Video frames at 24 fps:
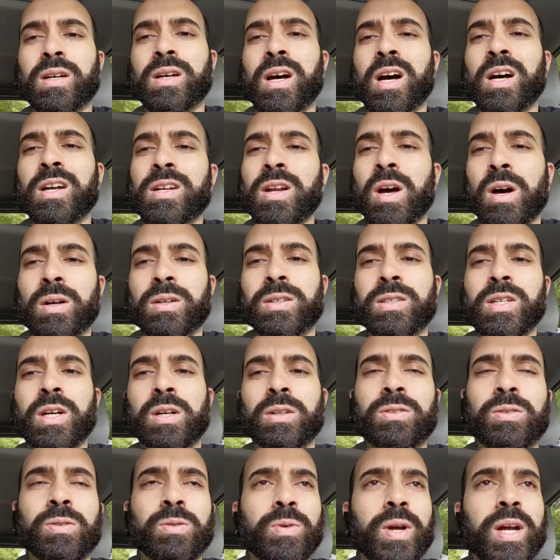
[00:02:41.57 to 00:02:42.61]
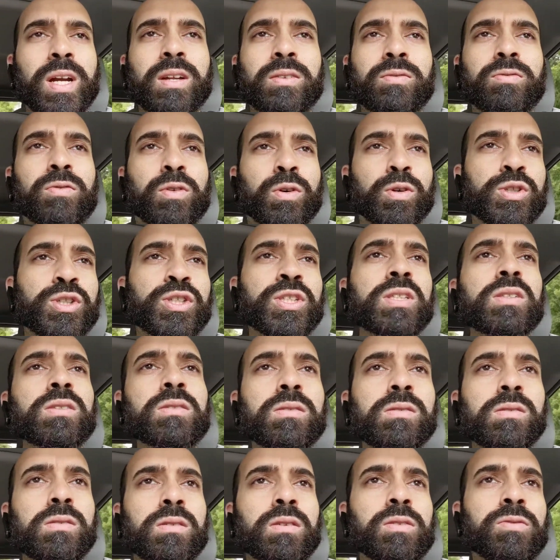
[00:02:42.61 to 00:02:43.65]
unadulterated version
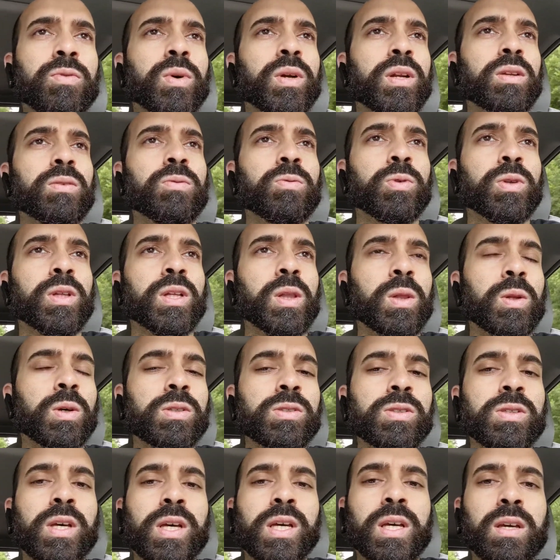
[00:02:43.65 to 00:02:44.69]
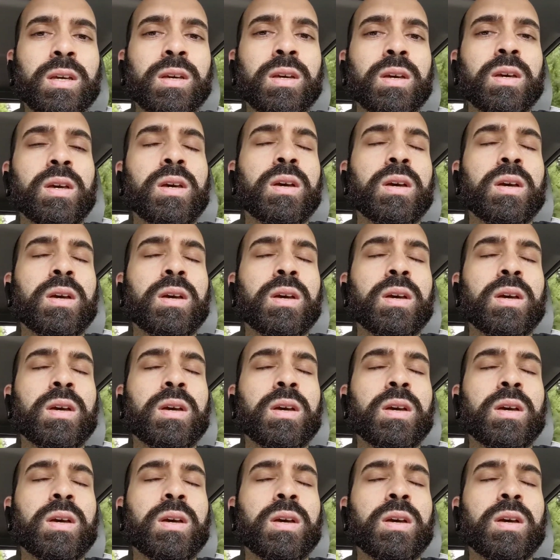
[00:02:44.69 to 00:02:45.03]
of what it really looks like,